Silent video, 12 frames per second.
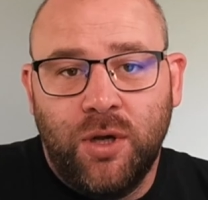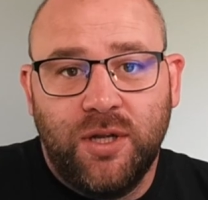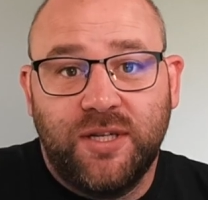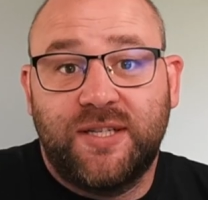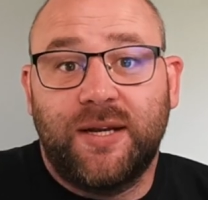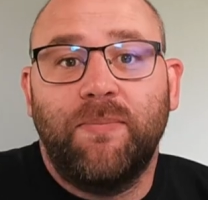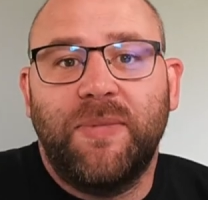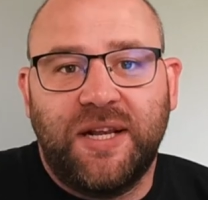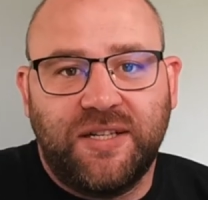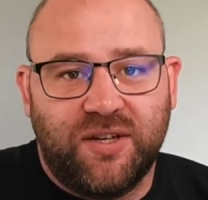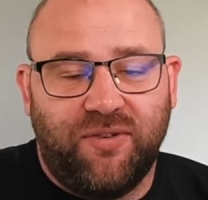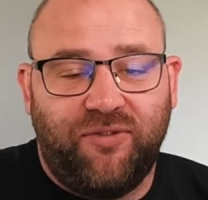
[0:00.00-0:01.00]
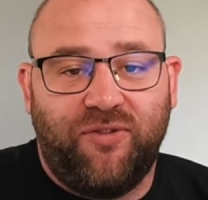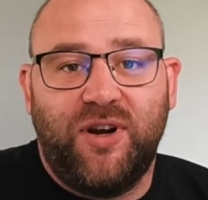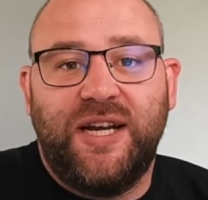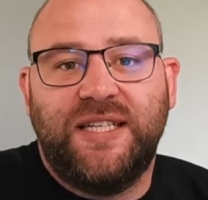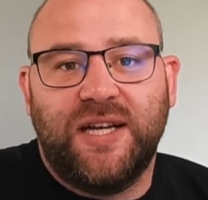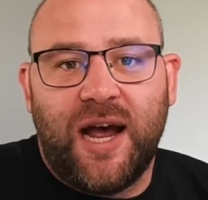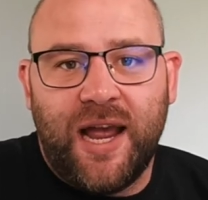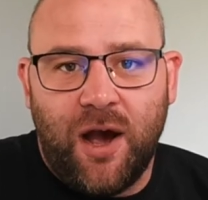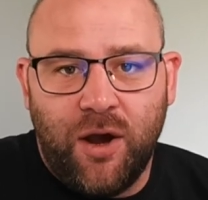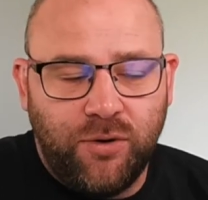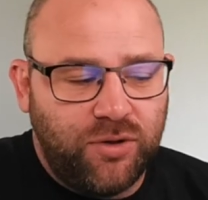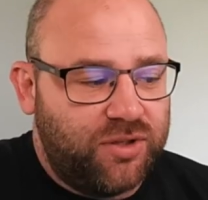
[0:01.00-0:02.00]
something to freeze
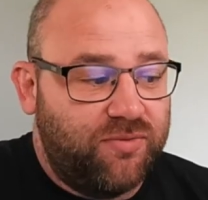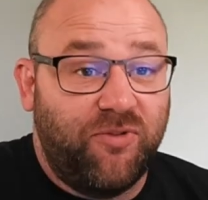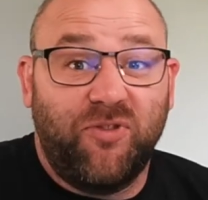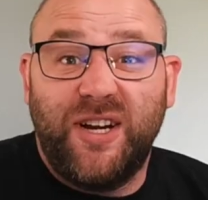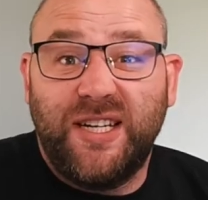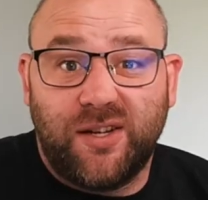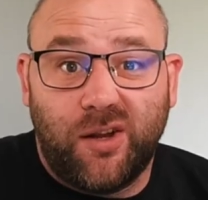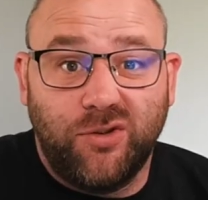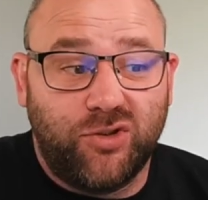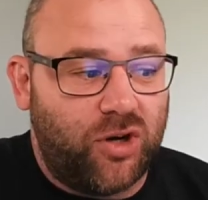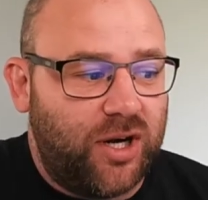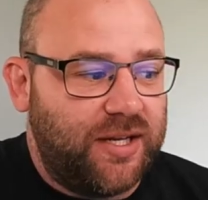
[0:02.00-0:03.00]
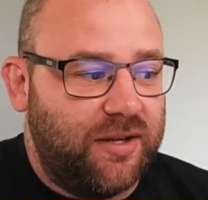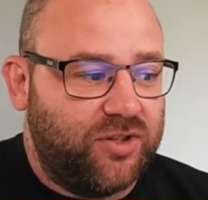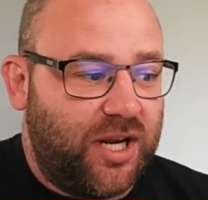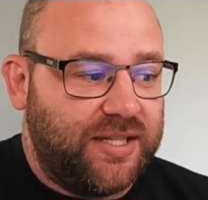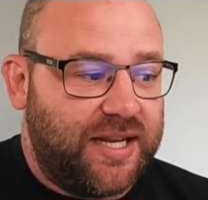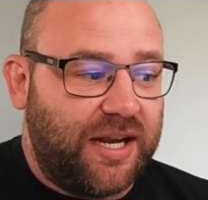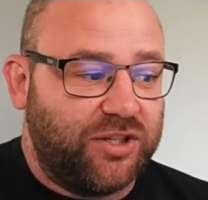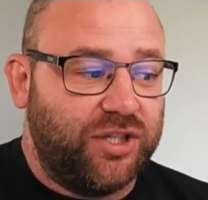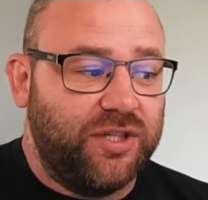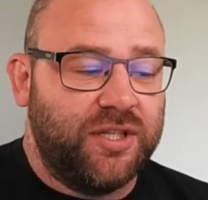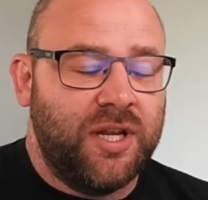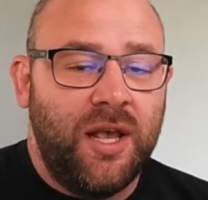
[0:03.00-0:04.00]
IO, freeze those
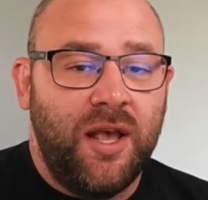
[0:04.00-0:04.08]
transactions.